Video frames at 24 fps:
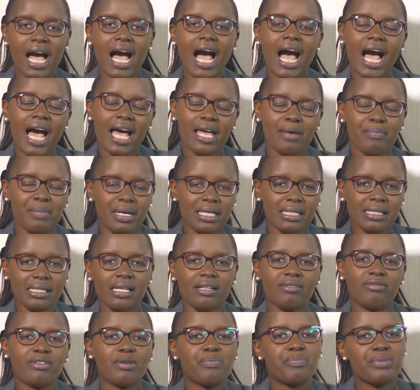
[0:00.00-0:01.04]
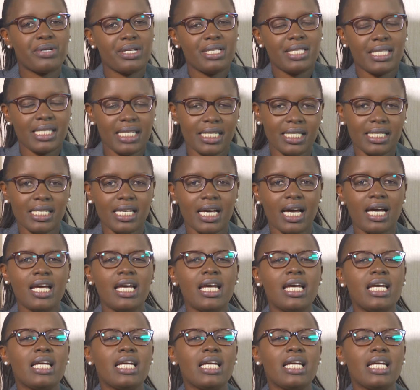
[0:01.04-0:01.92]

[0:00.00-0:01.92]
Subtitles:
I, myself, the presenter.